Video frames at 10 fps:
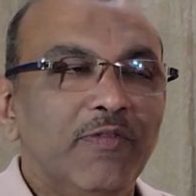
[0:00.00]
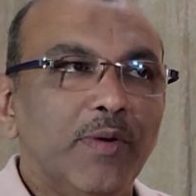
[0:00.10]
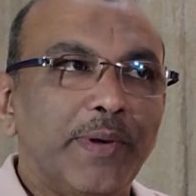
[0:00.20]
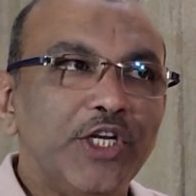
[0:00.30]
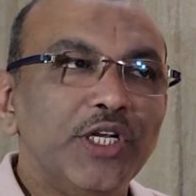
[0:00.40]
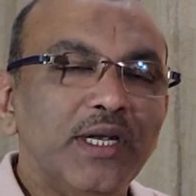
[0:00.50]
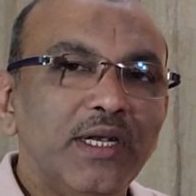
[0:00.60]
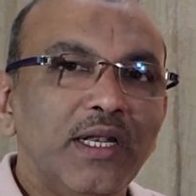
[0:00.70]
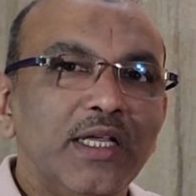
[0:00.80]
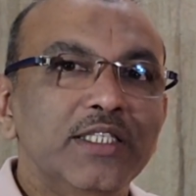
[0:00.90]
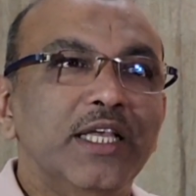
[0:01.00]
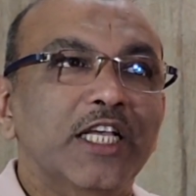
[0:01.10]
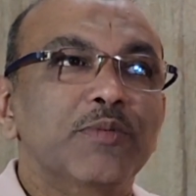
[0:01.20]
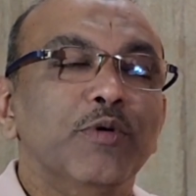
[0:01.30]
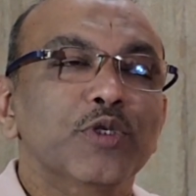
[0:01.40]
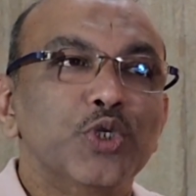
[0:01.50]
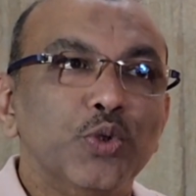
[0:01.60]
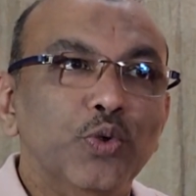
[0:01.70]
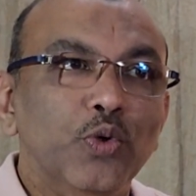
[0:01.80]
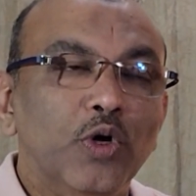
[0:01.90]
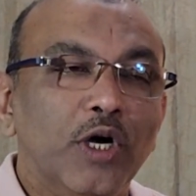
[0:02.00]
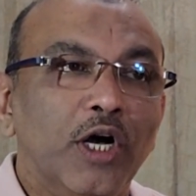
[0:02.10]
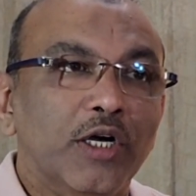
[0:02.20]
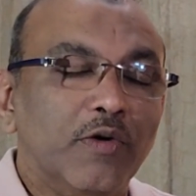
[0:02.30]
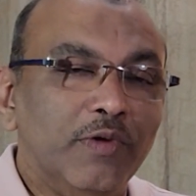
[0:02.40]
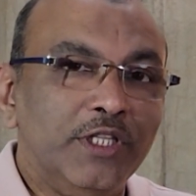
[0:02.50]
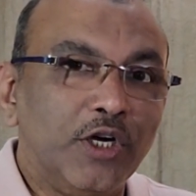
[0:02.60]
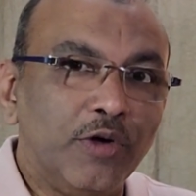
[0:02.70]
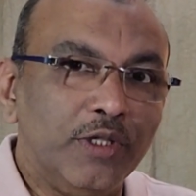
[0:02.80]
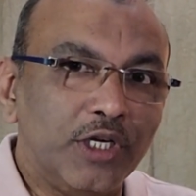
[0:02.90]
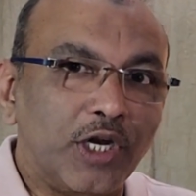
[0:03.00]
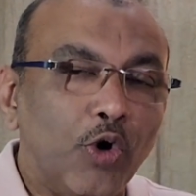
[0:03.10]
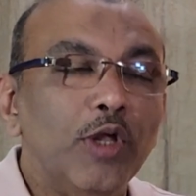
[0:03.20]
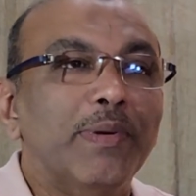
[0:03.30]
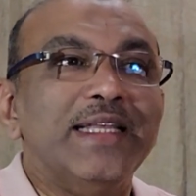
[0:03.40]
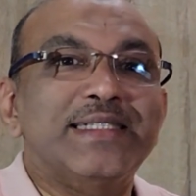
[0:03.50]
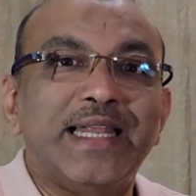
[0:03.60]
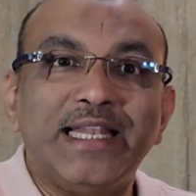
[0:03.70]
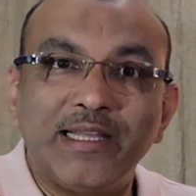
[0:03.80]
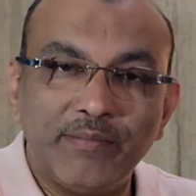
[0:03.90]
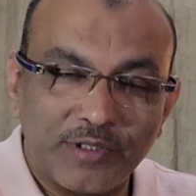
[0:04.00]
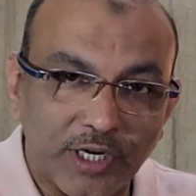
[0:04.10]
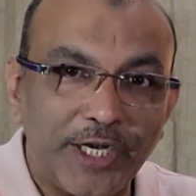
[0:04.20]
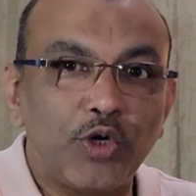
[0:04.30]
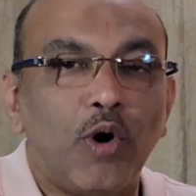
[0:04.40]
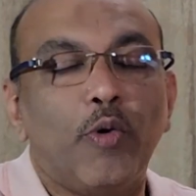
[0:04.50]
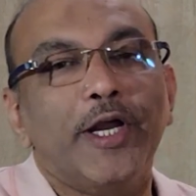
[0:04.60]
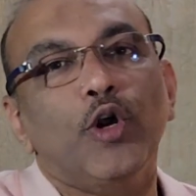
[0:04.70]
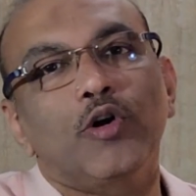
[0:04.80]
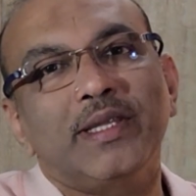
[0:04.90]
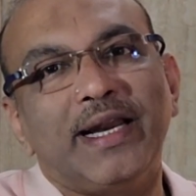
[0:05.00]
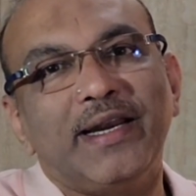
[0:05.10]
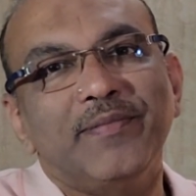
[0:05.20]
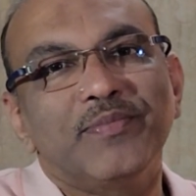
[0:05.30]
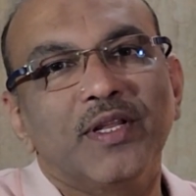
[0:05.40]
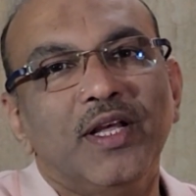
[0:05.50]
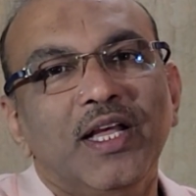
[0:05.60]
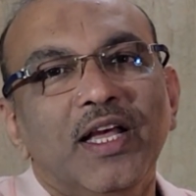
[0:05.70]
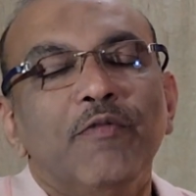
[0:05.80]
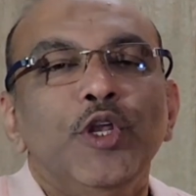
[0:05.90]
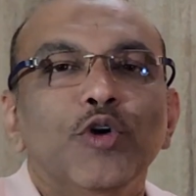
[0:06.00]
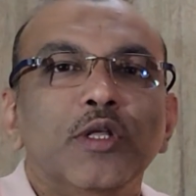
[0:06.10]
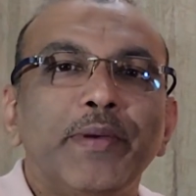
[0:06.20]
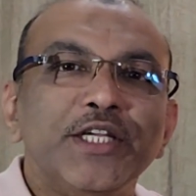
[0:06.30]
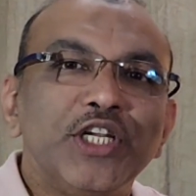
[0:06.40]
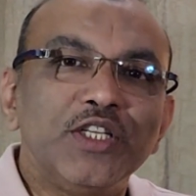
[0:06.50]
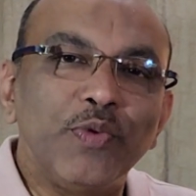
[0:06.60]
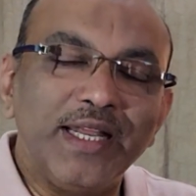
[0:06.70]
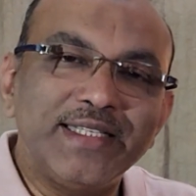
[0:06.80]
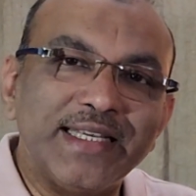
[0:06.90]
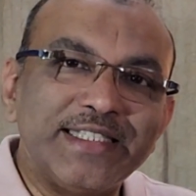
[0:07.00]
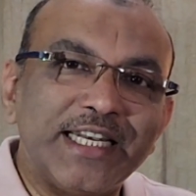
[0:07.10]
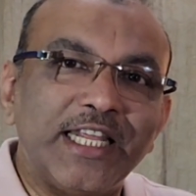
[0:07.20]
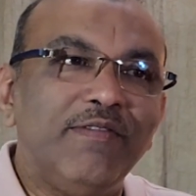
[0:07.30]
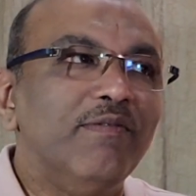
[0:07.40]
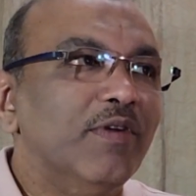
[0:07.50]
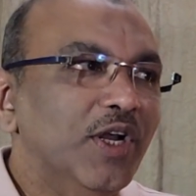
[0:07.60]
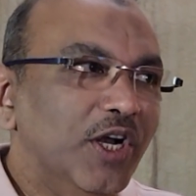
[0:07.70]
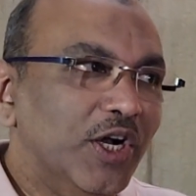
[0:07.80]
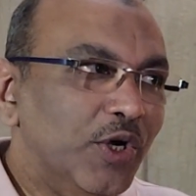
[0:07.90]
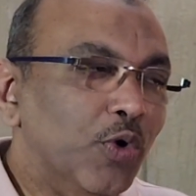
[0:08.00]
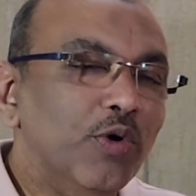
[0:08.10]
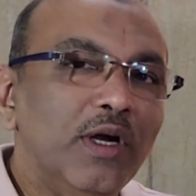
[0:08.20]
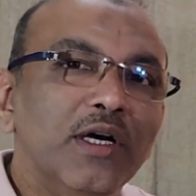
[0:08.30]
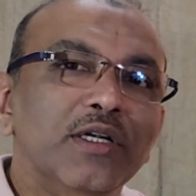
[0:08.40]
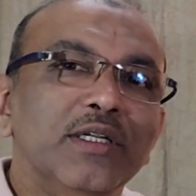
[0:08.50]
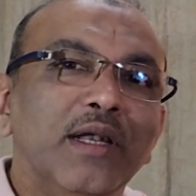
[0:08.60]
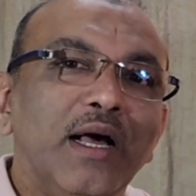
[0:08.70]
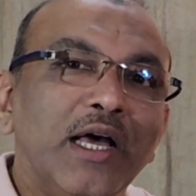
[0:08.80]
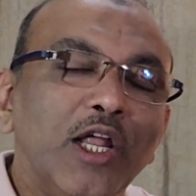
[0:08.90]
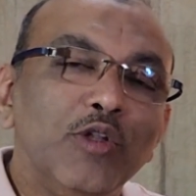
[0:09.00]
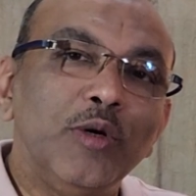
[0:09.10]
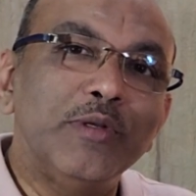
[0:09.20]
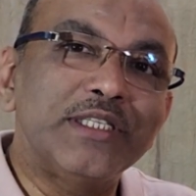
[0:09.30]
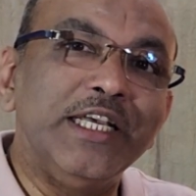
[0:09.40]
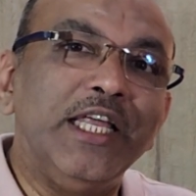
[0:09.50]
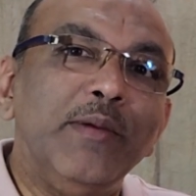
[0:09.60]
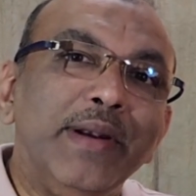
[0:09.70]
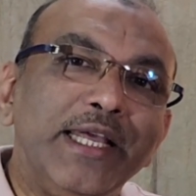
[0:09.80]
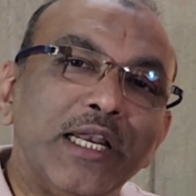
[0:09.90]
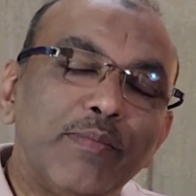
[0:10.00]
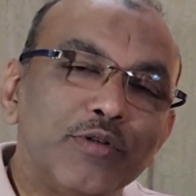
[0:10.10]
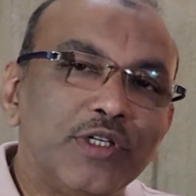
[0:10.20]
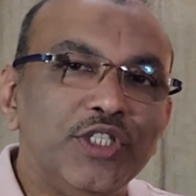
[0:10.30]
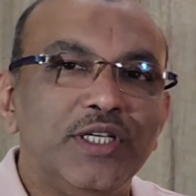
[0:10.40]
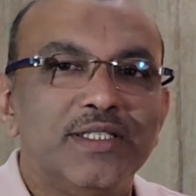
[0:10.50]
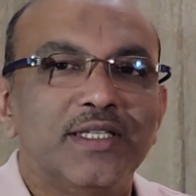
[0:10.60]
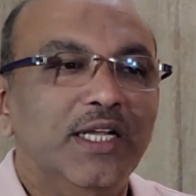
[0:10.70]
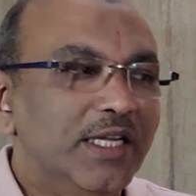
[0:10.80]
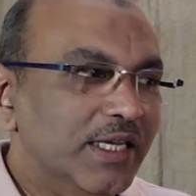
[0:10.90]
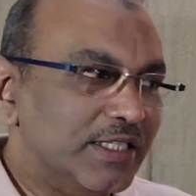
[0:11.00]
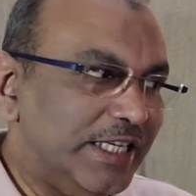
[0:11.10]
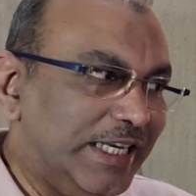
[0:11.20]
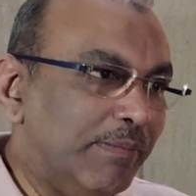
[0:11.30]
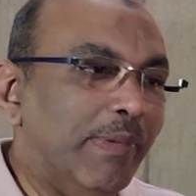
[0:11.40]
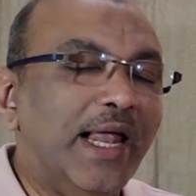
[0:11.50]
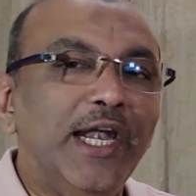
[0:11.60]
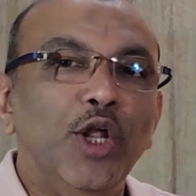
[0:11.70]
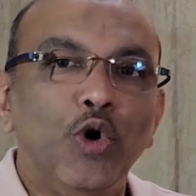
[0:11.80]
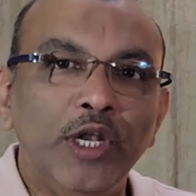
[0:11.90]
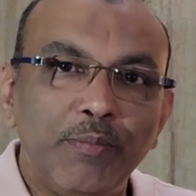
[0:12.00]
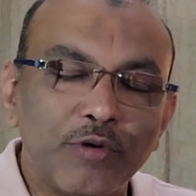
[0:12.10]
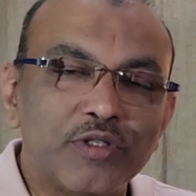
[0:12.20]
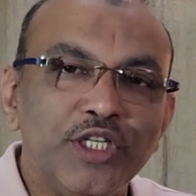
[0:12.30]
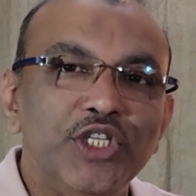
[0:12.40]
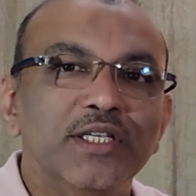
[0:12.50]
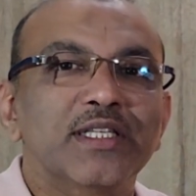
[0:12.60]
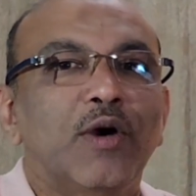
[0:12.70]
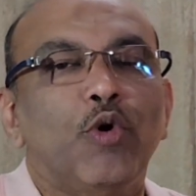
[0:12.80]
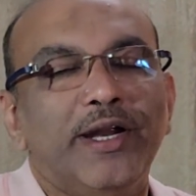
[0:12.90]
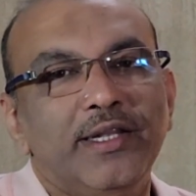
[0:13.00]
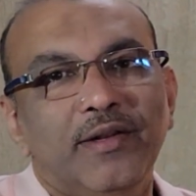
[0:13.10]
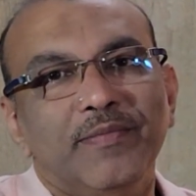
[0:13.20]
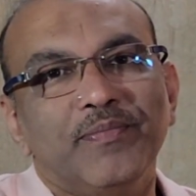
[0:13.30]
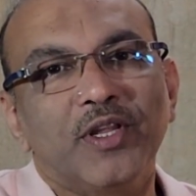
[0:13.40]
If the patient is exposed to, when they go in the crowded place, tell them, try to avoid all that. We know the patient is very sensitive. Don't allow them to see any medical procedures, seeing blood, or any procedures, avoid.